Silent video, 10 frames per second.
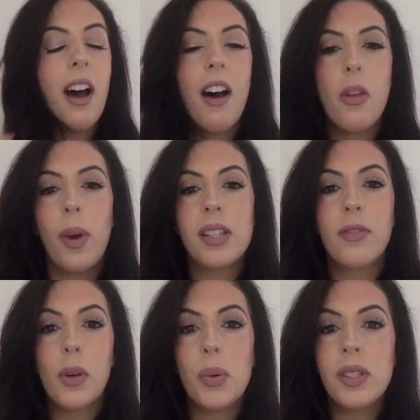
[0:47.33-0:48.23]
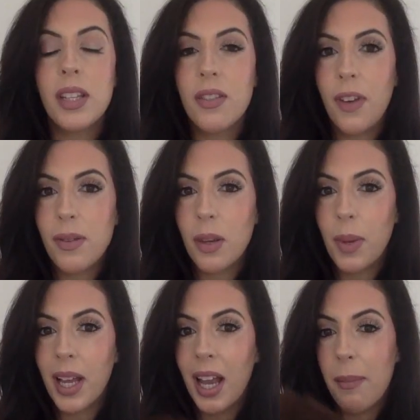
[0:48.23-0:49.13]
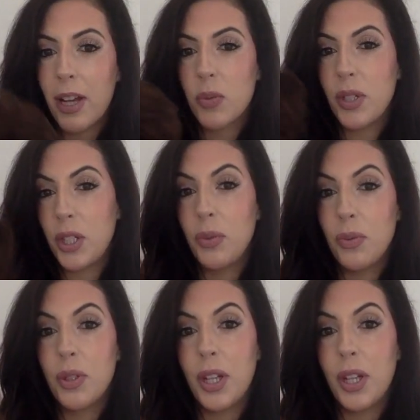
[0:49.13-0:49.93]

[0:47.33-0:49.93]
Otherwise, of course, send a photo. We colour match. We do,